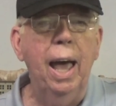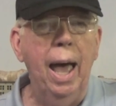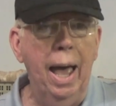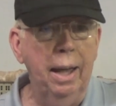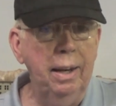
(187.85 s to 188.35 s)

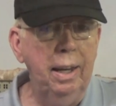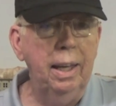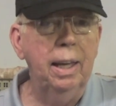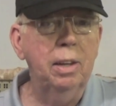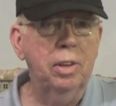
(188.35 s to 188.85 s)
and
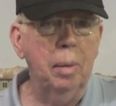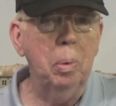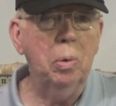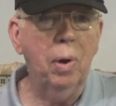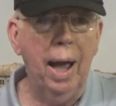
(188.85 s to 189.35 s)
it is
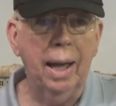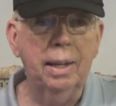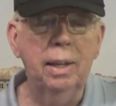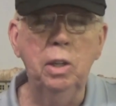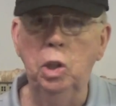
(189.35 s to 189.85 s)
double
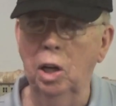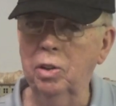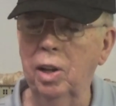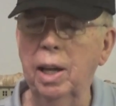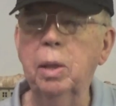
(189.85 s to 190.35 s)
tracked
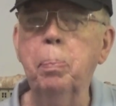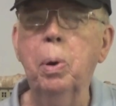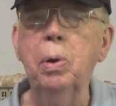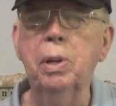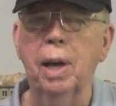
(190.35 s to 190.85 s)
just like the
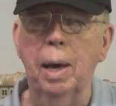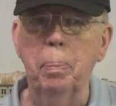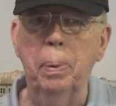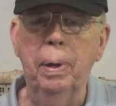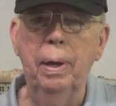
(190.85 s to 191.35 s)
prototype.